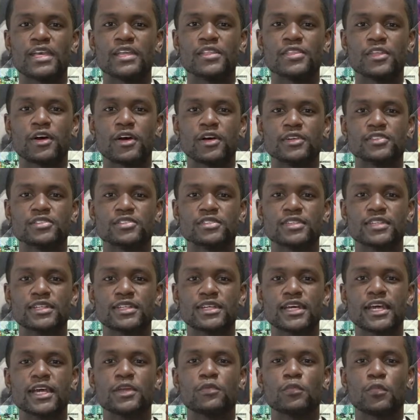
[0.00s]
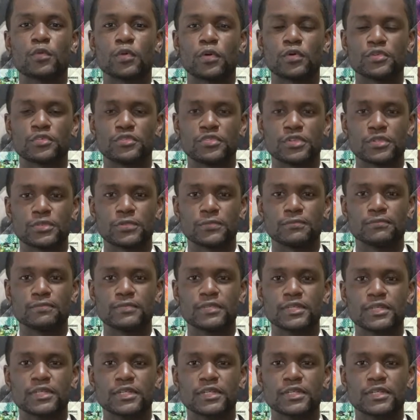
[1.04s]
ethos and worldview,